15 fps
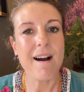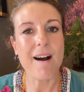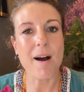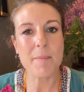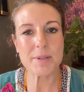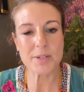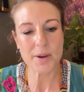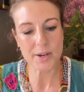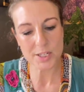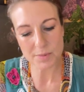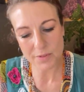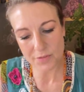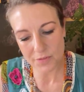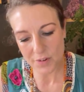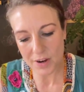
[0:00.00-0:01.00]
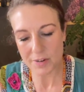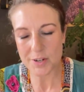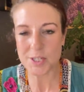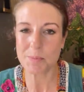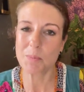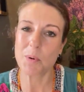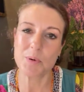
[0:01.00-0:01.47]
It's going to be very
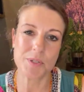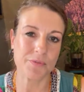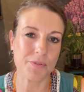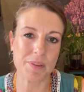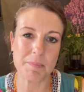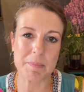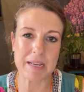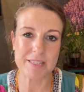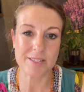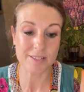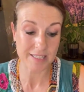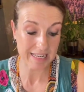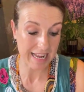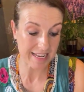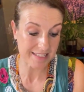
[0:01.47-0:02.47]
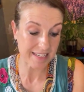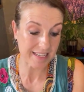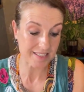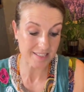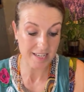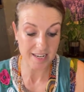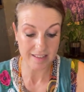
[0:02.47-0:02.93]
supportive for the muscles, and as I
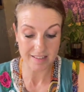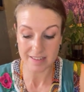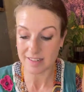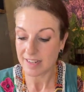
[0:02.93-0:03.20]
say,